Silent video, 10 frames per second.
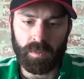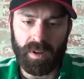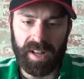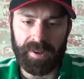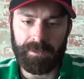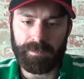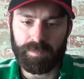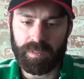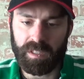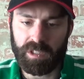Wow.
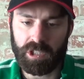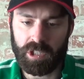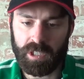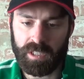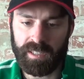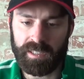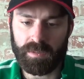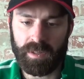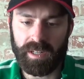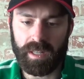Sugar is
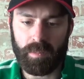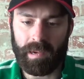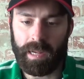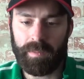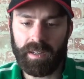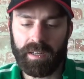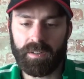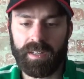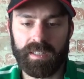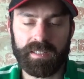one of the primary
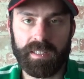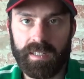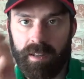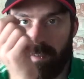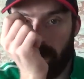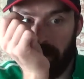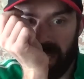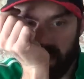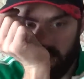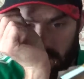ingredients in even the
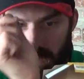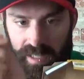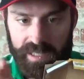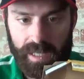pizza crust.